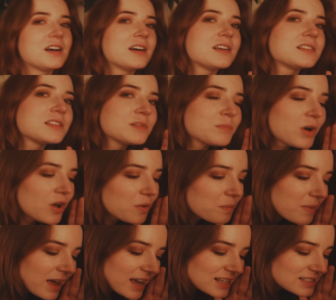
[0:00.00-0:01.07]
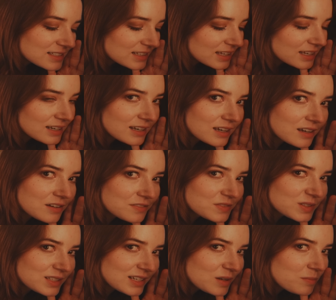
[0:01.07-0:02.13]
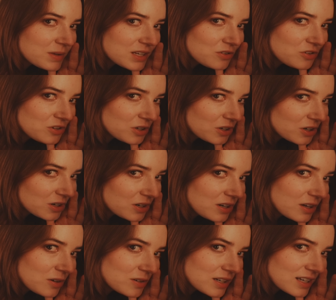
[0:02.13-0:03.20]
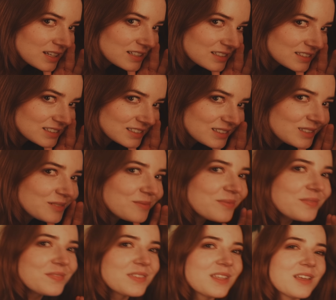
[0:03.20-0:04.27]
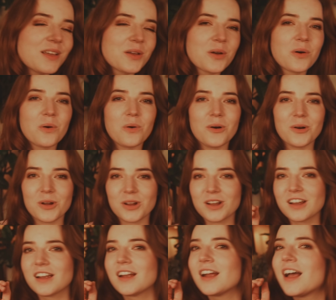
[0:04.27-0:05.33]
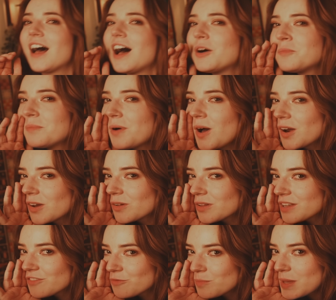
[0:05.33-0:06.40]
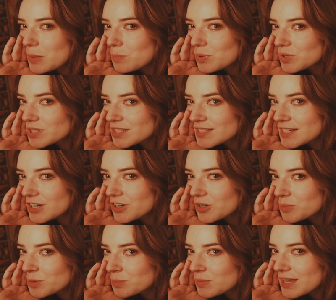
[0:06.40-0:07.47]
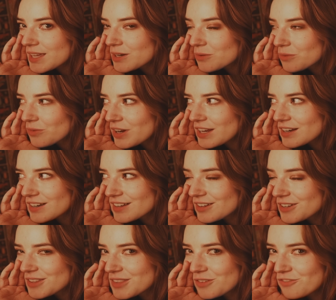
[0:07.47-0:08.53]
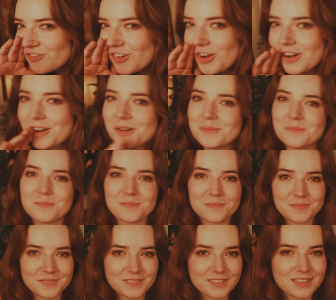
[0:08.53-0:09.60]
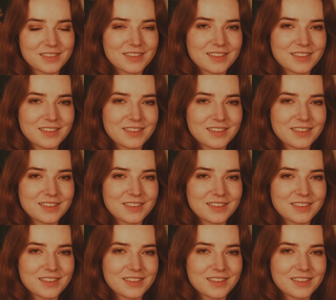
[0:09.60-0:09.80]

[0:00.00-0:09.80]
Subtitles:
a small basket of cinnamon sugar donuts, or a bottle of maple syrup made right on the farm.